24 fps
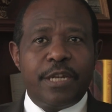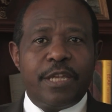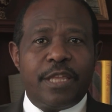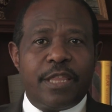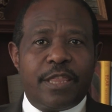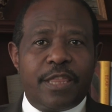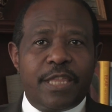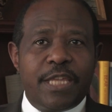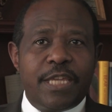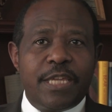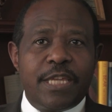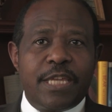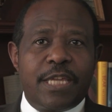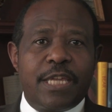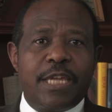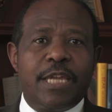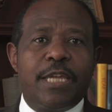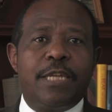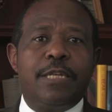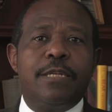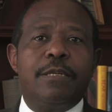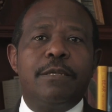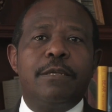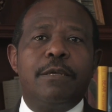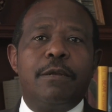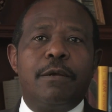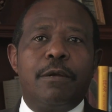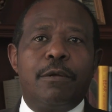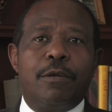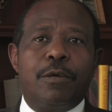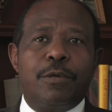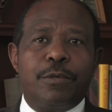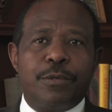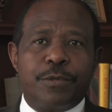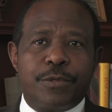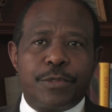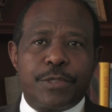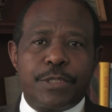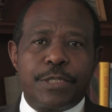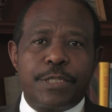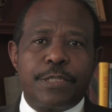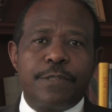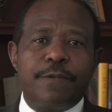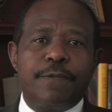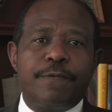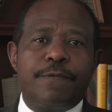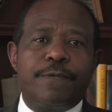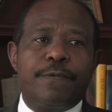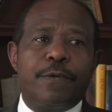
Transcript: They get loans